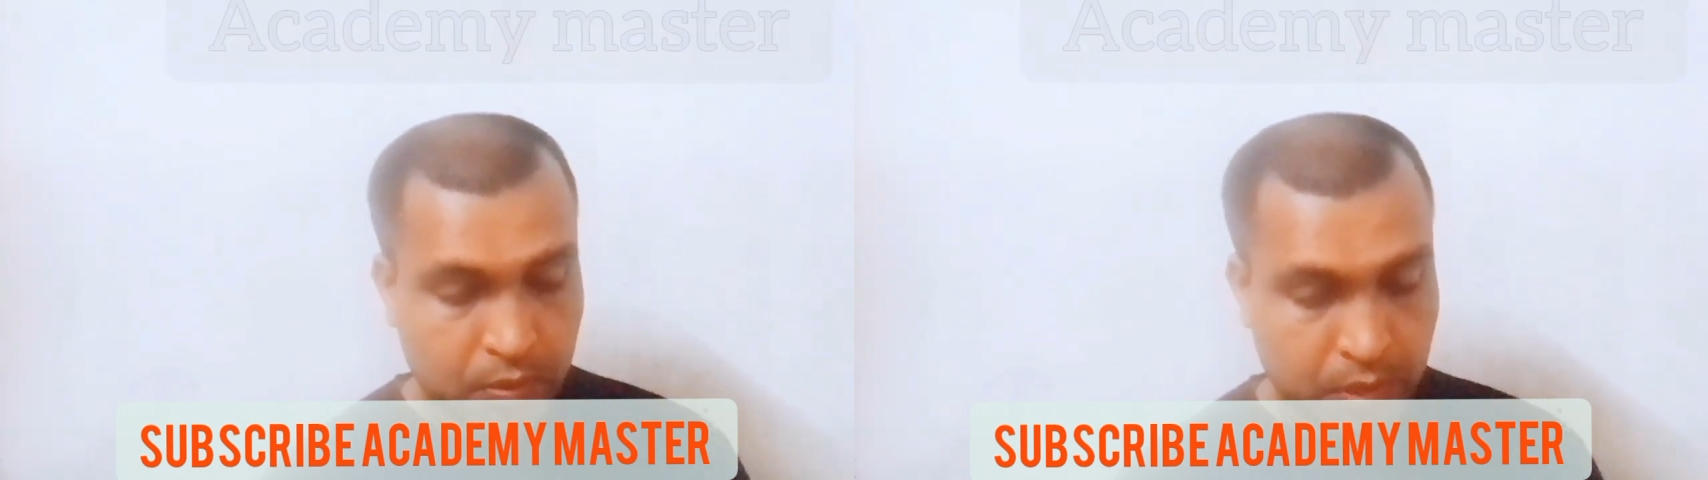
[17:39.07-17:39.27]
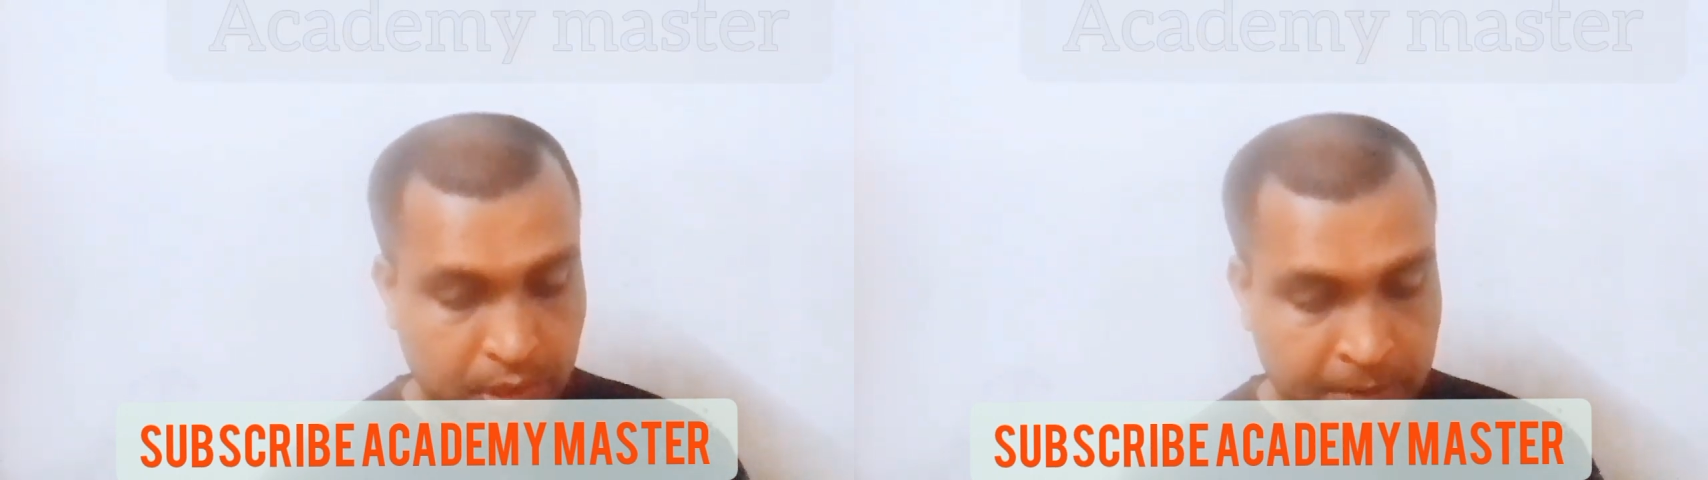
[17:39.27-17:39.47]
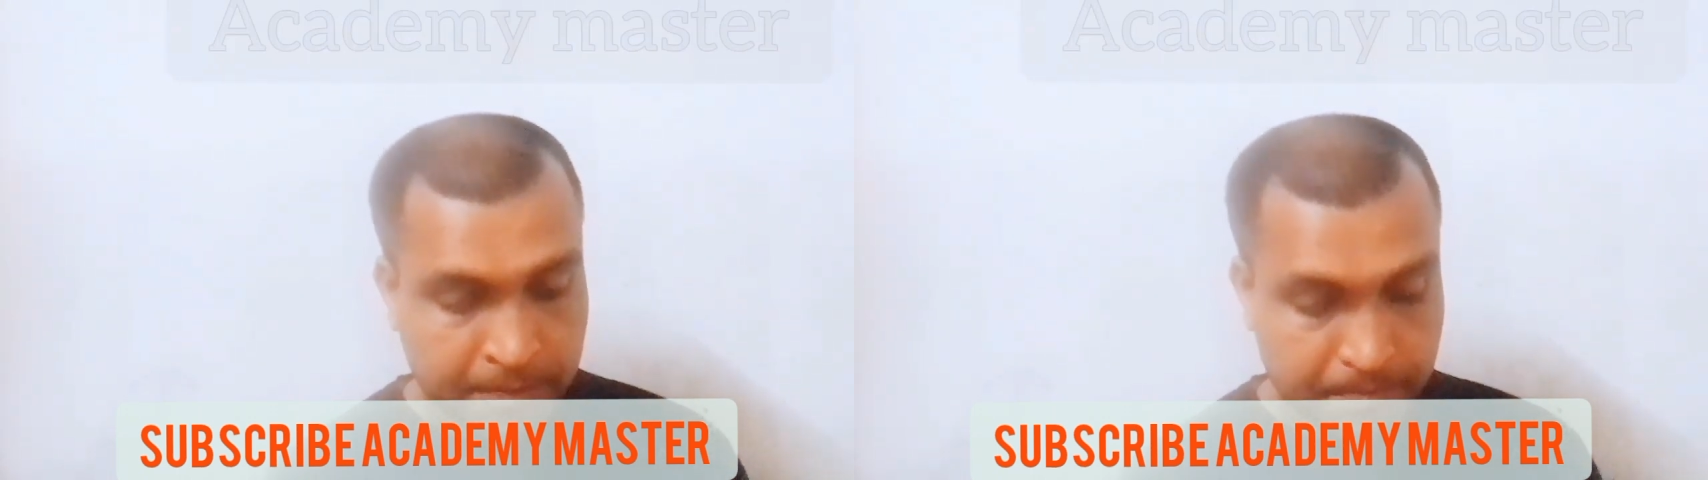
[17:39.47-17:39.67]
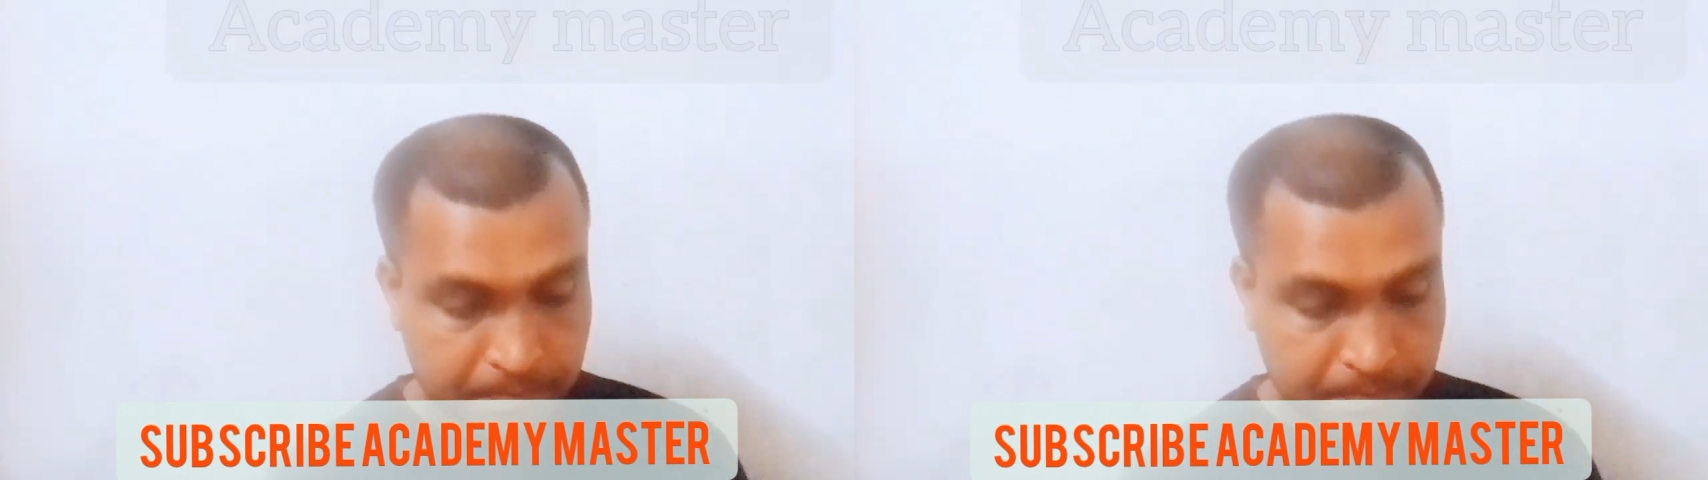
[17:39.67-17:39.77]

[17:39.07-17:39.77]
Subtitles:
Okay.